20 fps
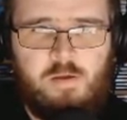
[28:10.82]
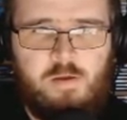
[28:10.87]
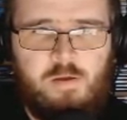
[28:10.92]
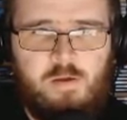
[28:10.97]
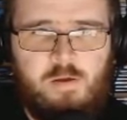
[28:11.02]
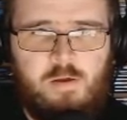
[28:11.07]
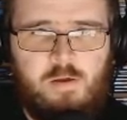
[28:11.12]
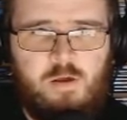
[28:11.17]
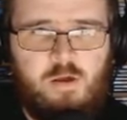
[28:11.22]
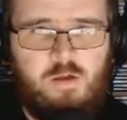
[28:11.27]

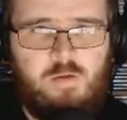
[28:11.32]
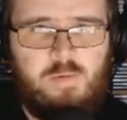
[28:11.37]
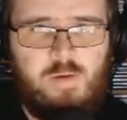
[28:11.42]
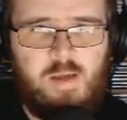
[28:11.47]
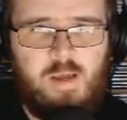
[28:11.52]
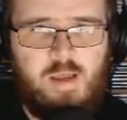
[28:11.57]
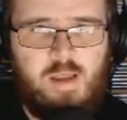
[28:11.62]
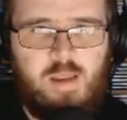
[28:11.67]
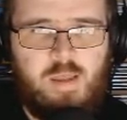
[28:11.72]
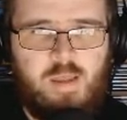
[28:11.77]
Oh
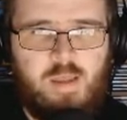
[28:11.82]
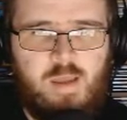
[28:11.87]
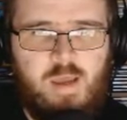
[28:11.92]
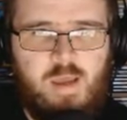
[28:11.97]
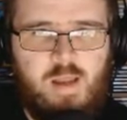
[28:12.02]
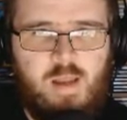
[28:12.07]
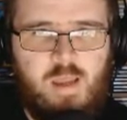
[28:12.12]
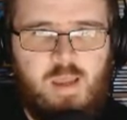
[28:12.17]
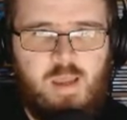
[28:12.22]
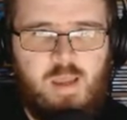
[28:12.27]
my
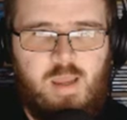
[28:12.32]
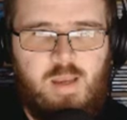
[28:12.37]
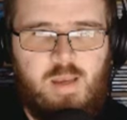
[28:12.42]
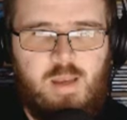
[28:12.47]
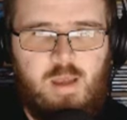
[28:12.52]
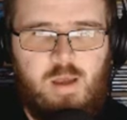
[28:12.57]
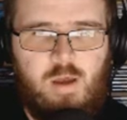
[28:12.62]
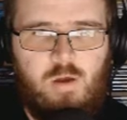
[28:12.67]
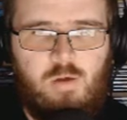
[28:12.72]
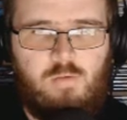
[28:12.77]
god,
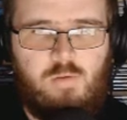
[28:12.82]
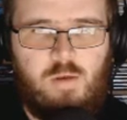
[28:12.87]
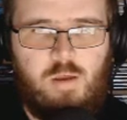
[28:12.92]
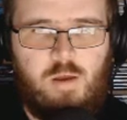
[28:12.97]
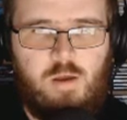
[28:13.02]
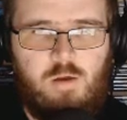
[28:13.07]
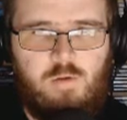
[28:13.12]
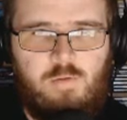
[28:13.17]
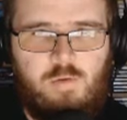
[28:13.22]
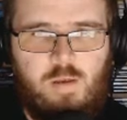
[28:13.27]
no,
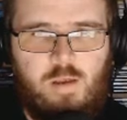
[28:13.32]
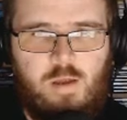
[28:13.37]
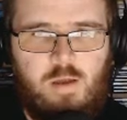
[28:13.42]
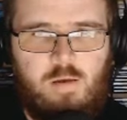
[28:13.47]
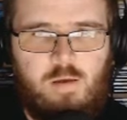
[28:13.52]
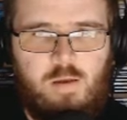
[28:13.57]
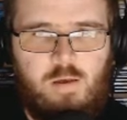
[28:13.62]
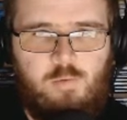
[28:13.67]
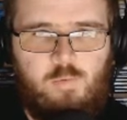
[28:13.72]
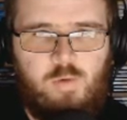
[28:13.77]
no, no,
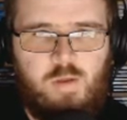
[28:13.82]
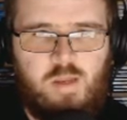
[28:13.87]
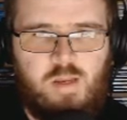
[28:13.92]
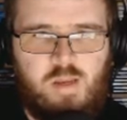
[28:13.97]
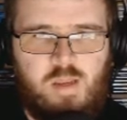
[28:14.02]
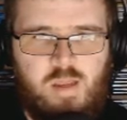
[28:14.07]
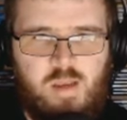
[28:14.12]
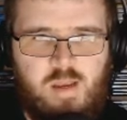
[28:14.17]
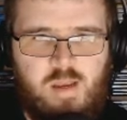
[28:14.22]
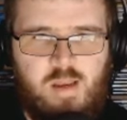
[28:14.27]
no, we gotta
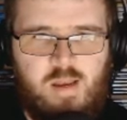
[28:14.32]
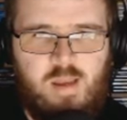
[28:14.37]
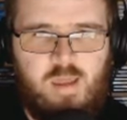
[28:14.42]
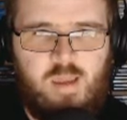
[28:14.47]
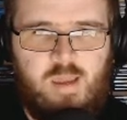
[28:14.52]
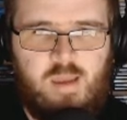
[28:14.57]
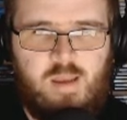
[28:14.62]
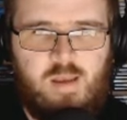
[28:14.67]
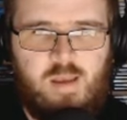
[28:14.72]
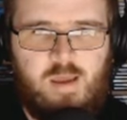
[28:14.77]
get out of
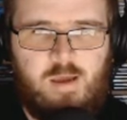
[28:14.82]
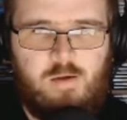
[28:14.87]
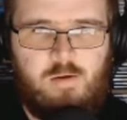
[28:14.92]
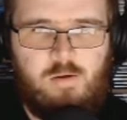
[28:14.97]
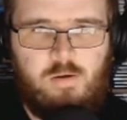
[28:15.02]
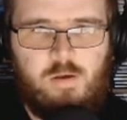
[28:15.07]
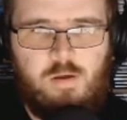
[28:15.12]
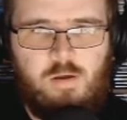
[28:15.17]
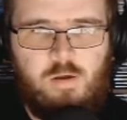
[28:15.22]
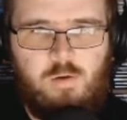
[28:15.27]
here now.
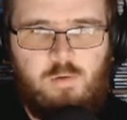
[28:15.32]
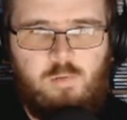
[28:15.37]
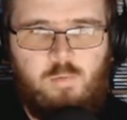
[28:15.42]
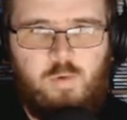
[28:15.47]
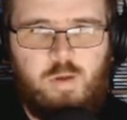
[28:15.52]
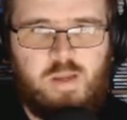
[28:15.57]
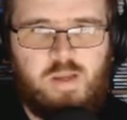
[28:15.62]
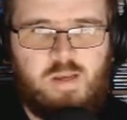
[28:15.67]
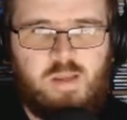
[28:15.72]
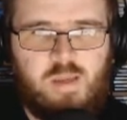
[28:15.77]

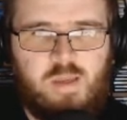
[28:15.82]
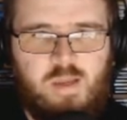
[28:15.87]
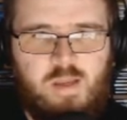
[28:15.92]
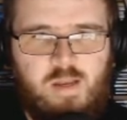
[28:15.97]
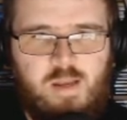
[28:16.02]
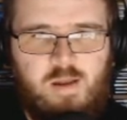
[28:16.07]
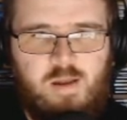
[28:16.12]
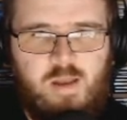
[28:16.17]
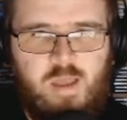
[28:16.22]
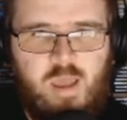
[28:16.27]
We're gonna get
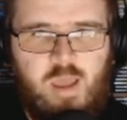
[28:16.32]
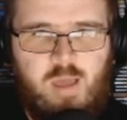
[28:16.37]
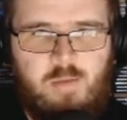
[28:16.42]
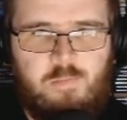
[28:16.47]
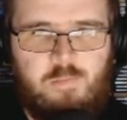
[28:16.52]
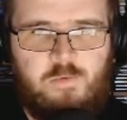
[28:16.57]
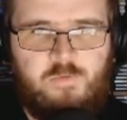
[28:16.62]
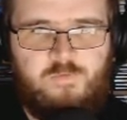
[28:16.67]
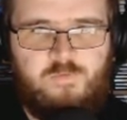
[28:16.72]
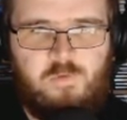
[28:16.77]
out of here
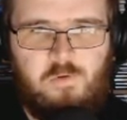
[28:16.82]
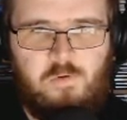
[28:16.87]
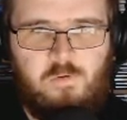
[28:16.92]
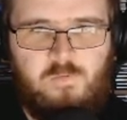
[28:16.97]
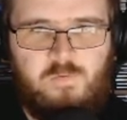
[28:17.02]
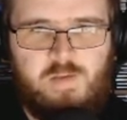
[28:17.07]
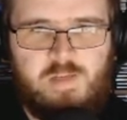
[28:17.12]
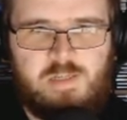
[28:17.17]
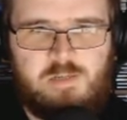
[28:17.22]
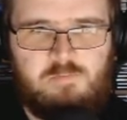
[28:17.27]
before
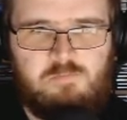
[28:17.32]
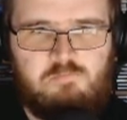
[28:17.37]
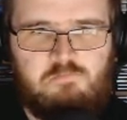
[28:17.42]
this